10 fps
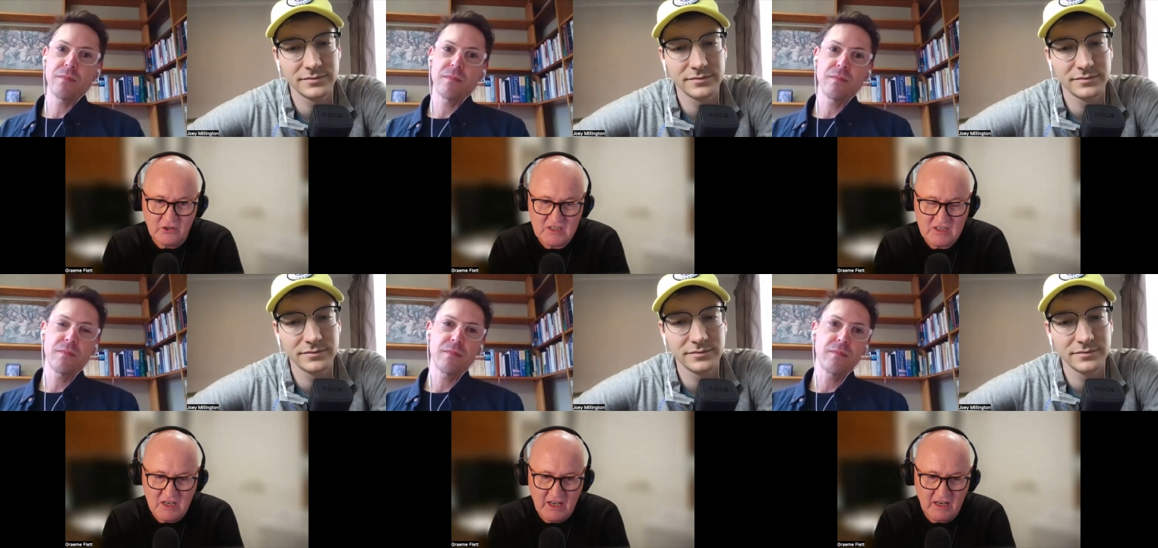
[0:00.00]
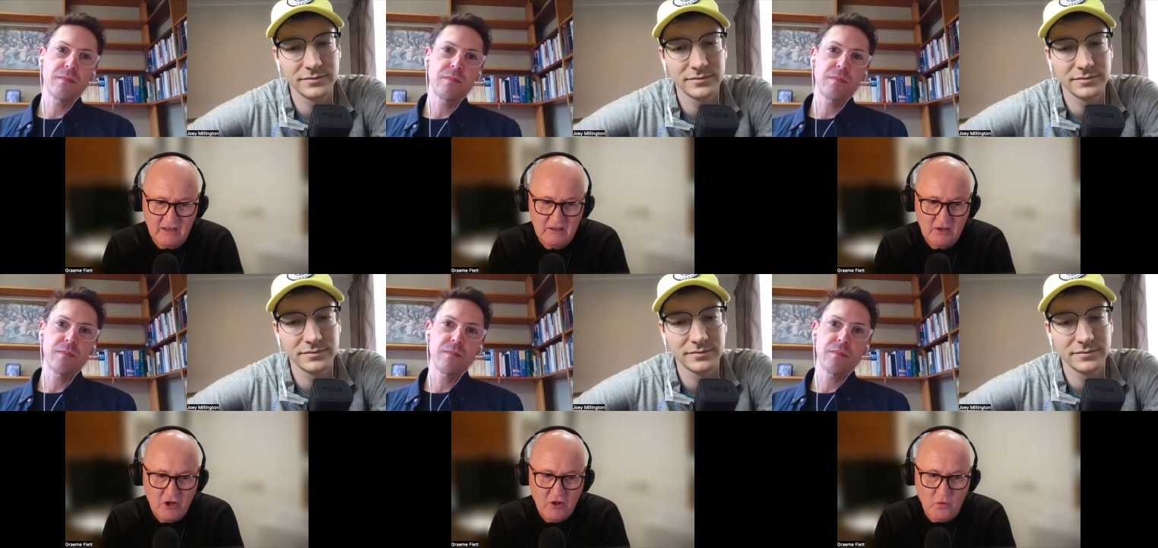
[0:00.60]
Speaker 1: seeing
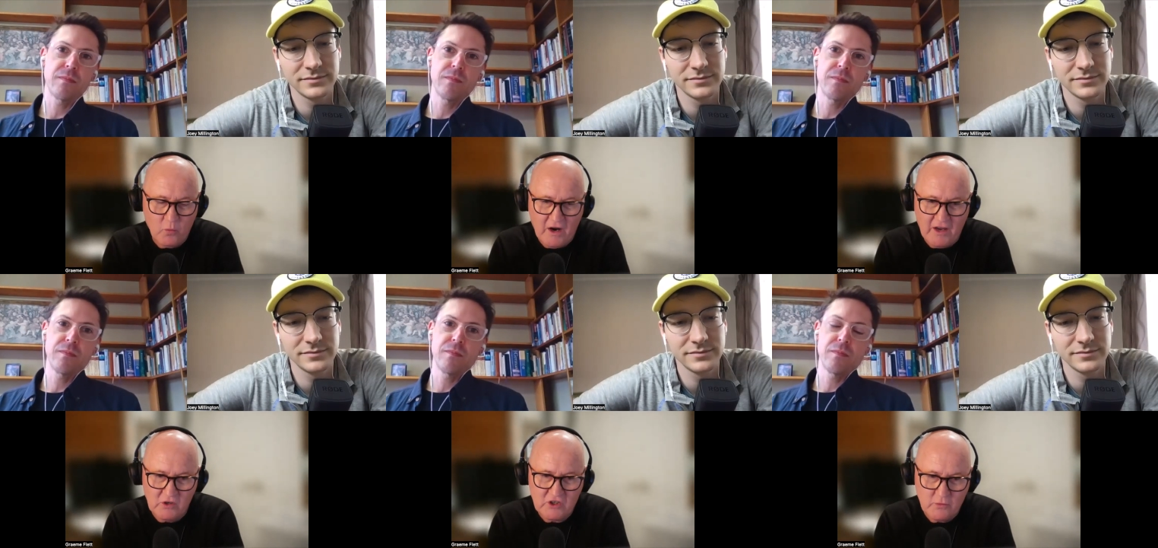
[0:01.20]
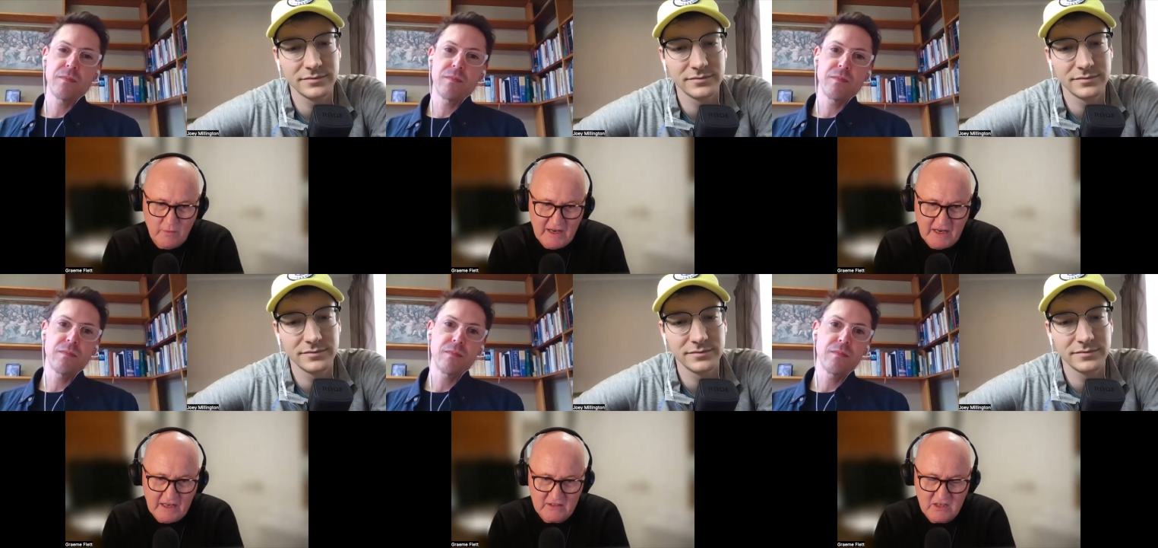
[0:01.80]
the way in which we're making
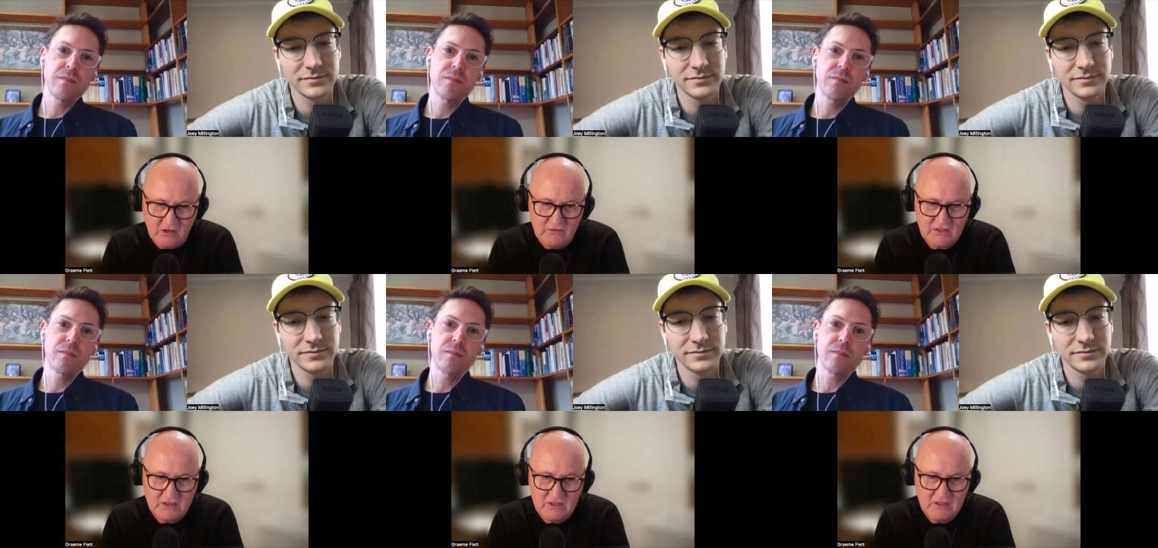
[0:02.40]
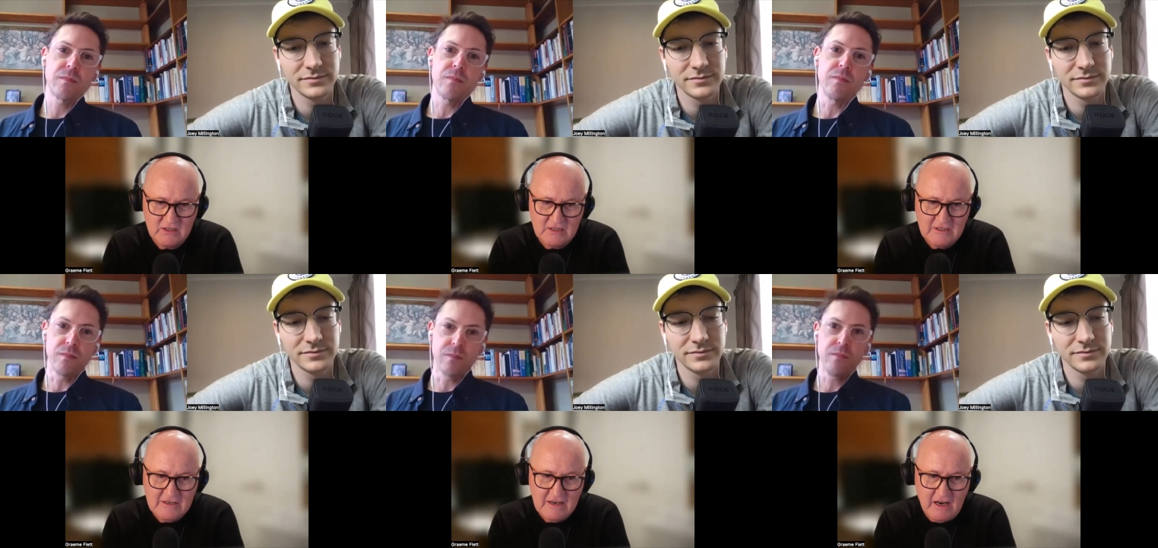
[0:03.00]
ourselves.
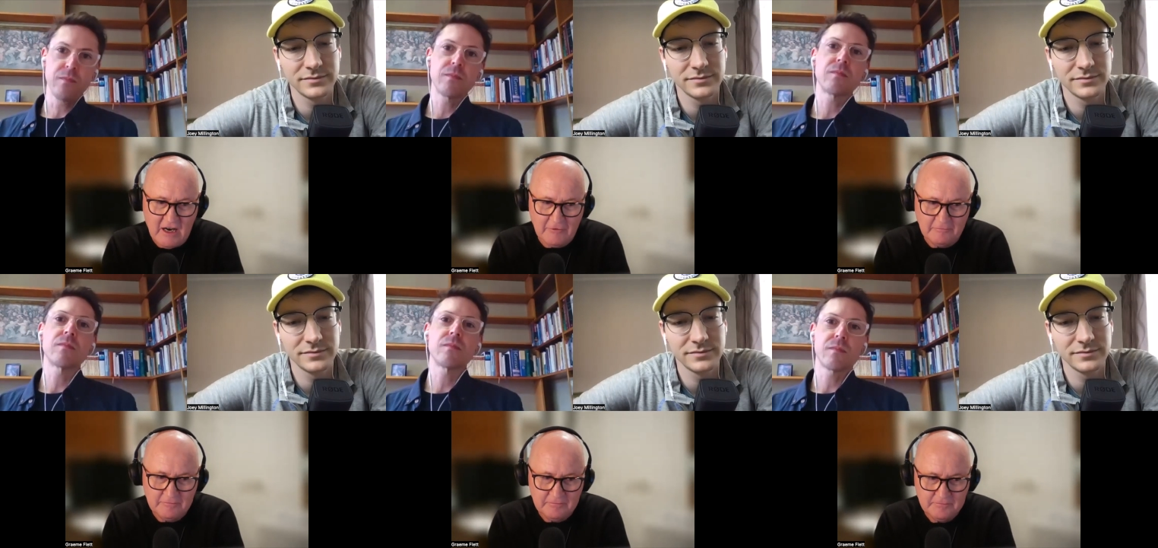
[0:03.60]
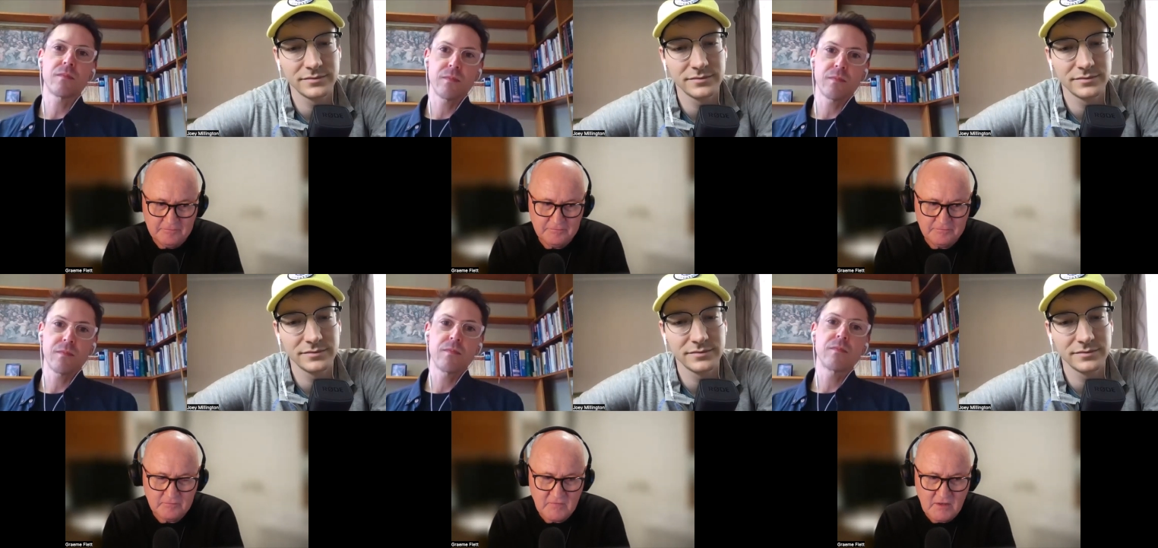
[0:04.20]
Mm -hmm. um,
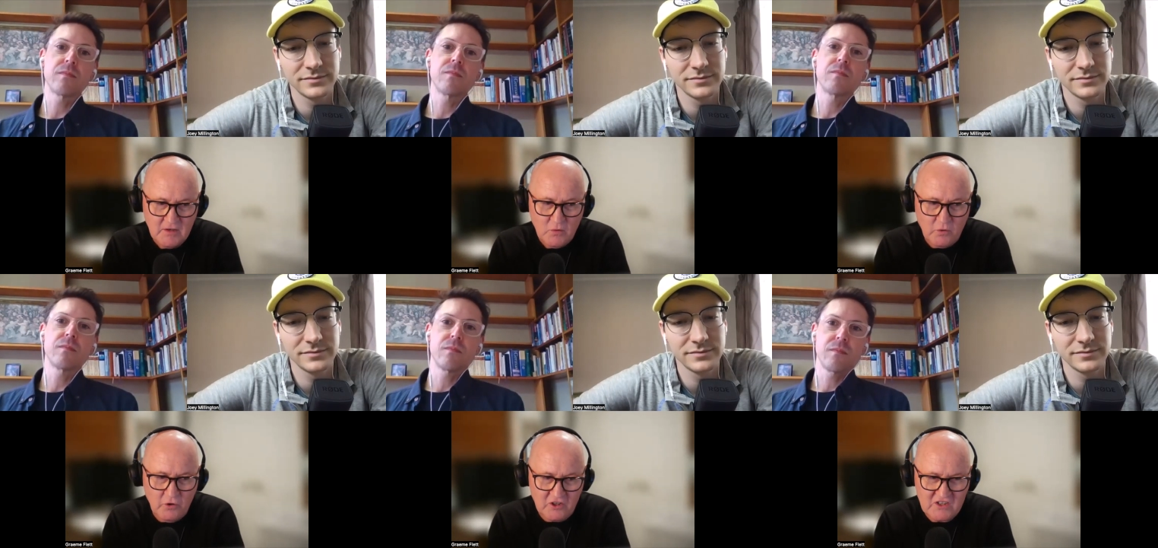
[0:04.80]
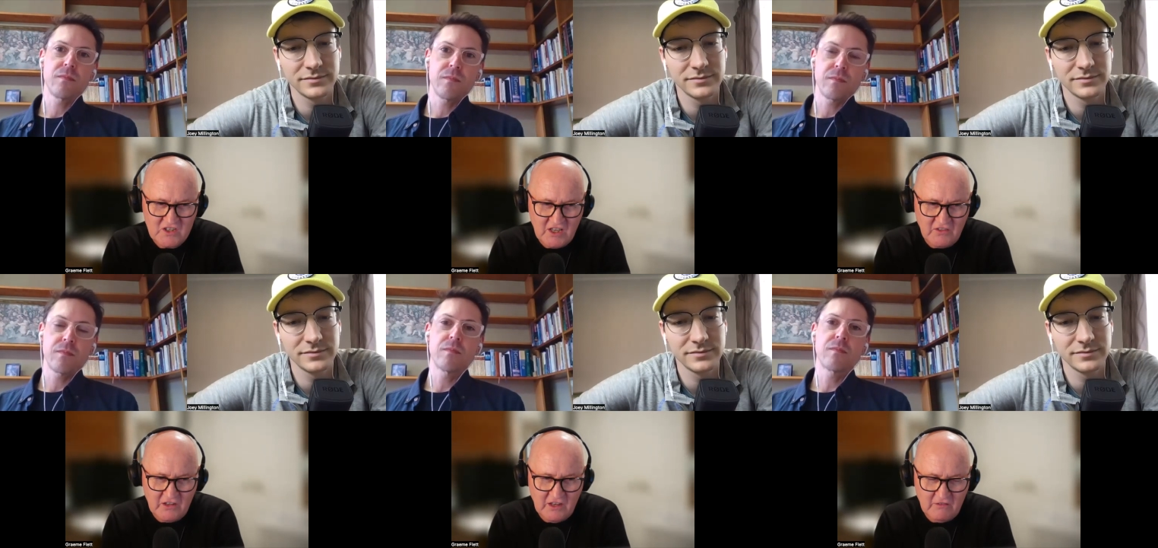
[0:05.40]
we're not seeing
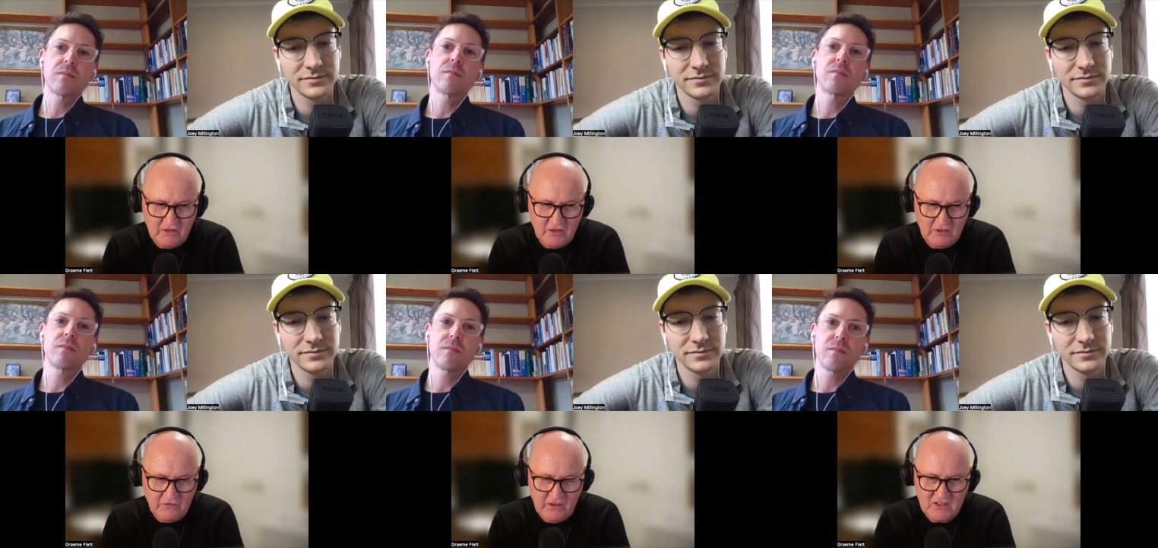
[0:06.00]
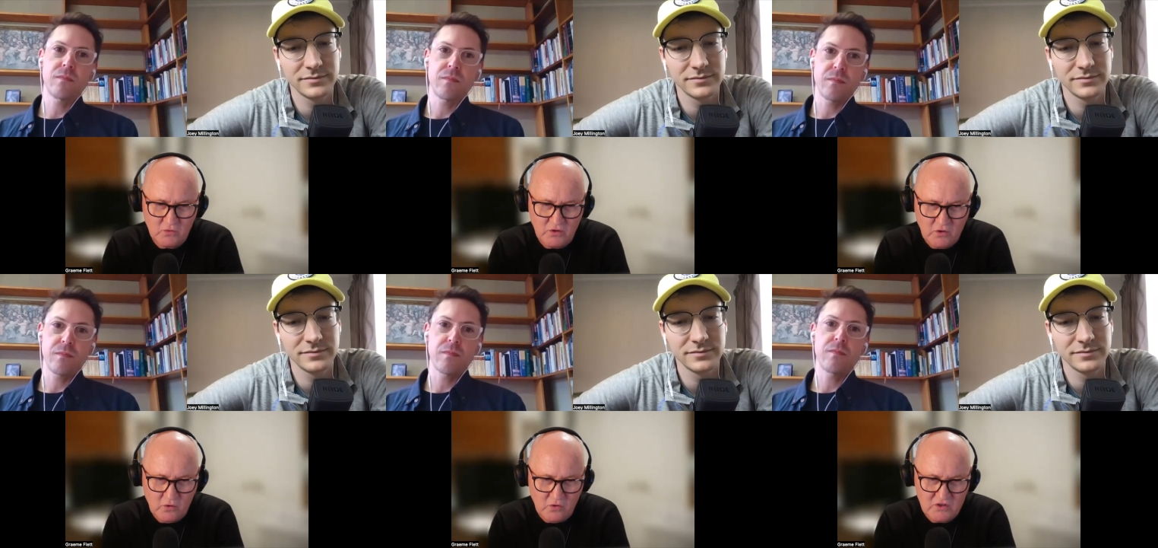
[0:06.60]
the uh, the effects or the
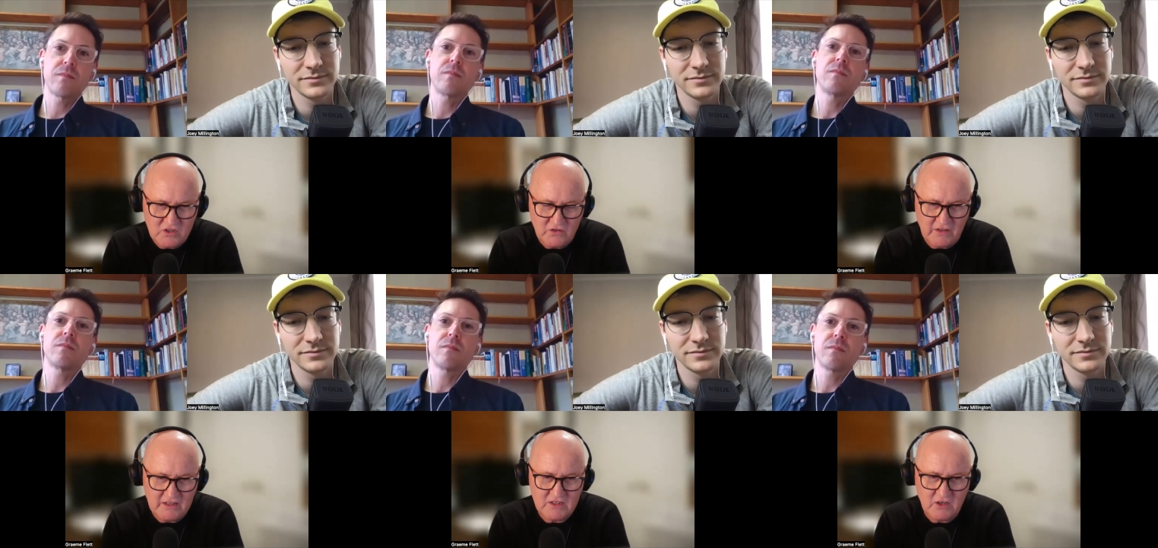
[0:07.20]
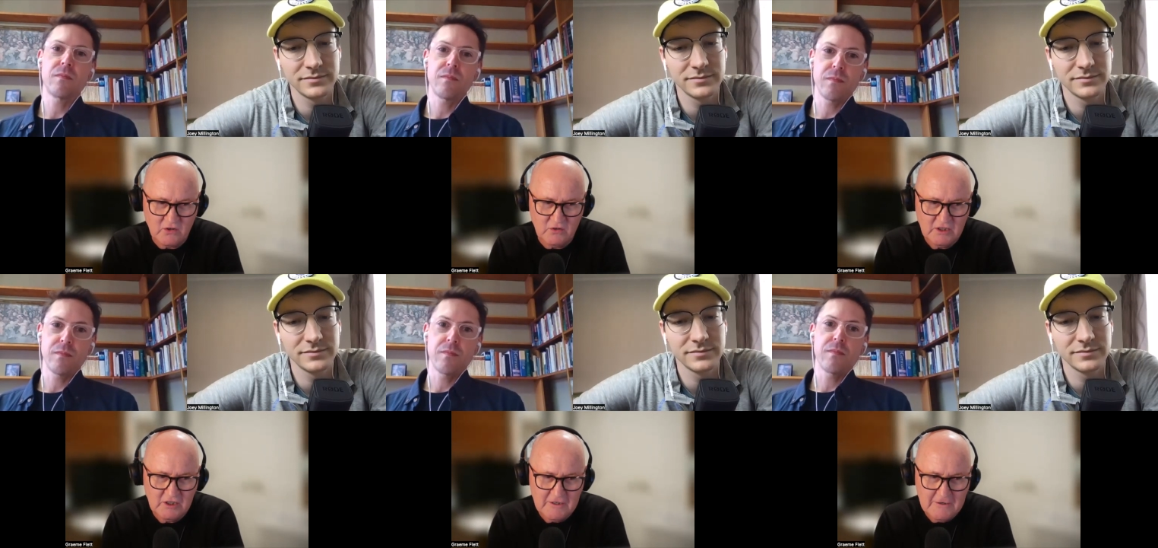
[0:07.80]
causes of that. So,
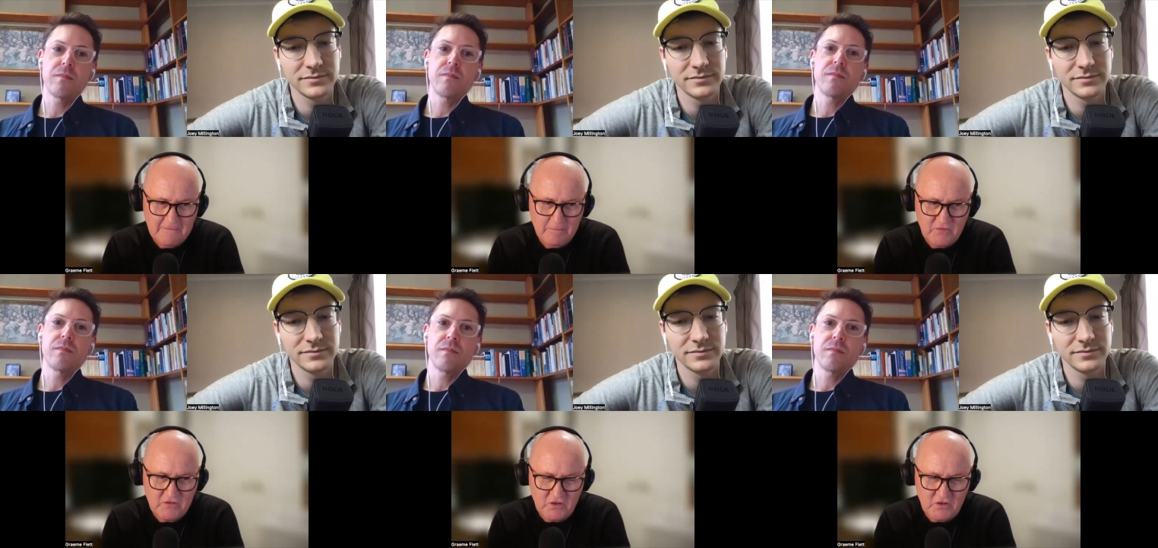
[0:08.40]
so,